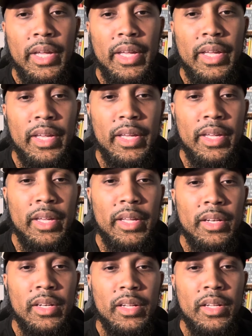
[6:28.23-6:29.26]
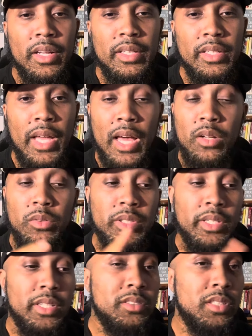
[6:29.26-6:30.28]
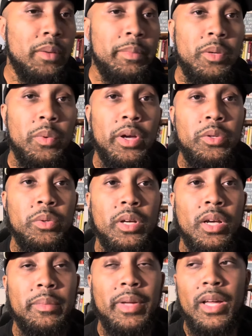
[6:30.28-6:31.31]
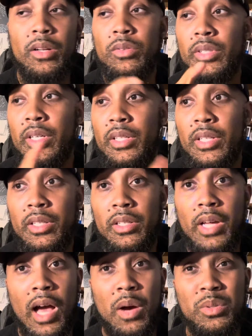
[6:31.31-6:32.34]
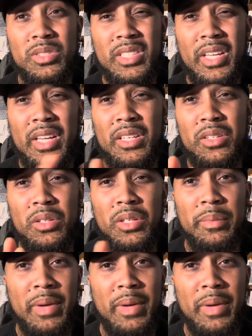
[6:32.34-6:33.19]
And yeah, I don't think they saw BYU coming. I don't think they Iowa State.